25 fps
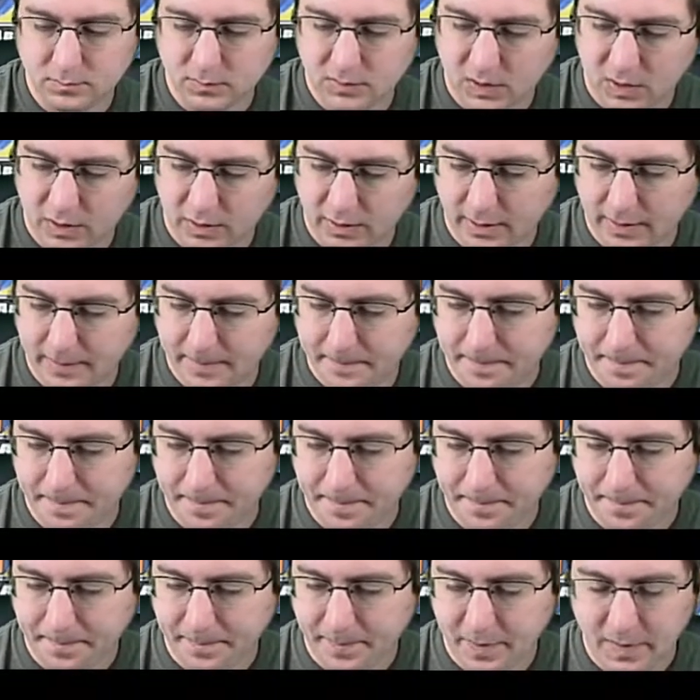Alright.
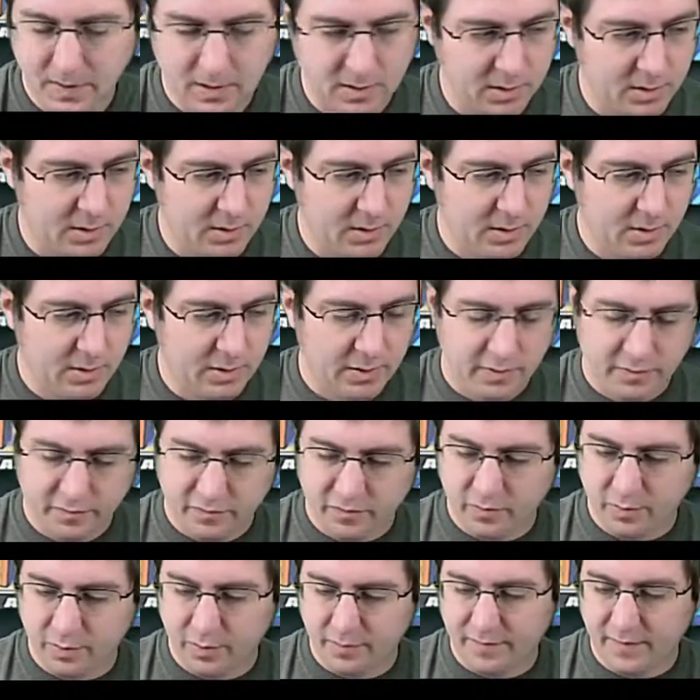
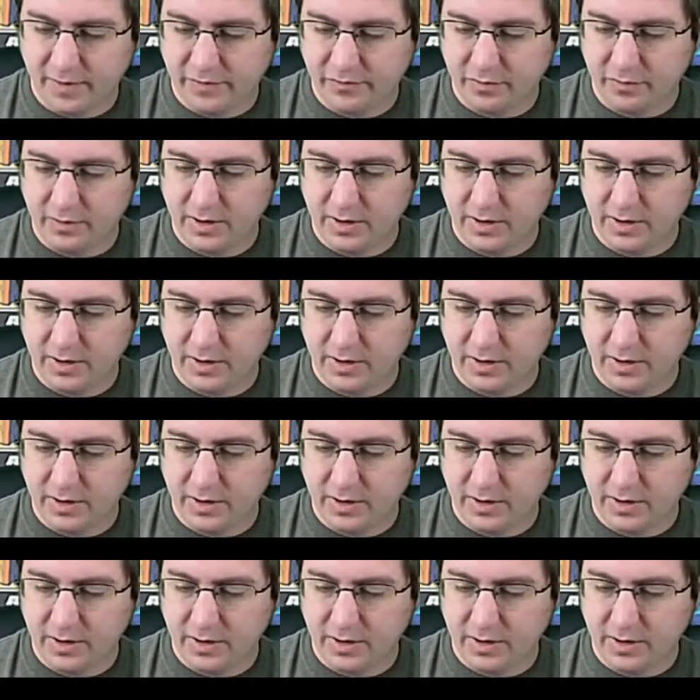So the professor